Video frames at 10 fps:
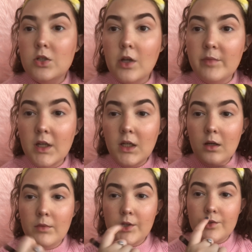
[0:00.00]
So I'm thinking
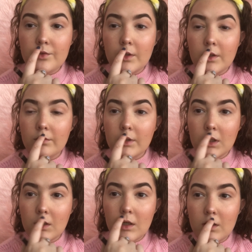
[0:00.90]
I'm gonna do like a
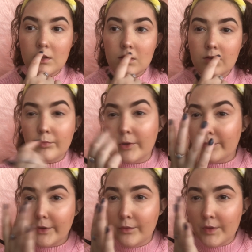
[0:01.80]
really nice
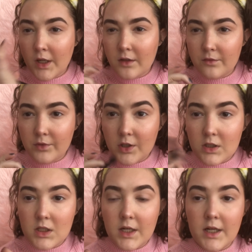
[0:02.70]
maroon kind of look
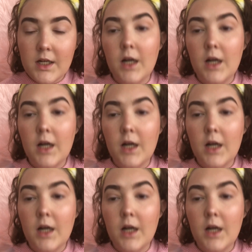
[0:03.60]
today.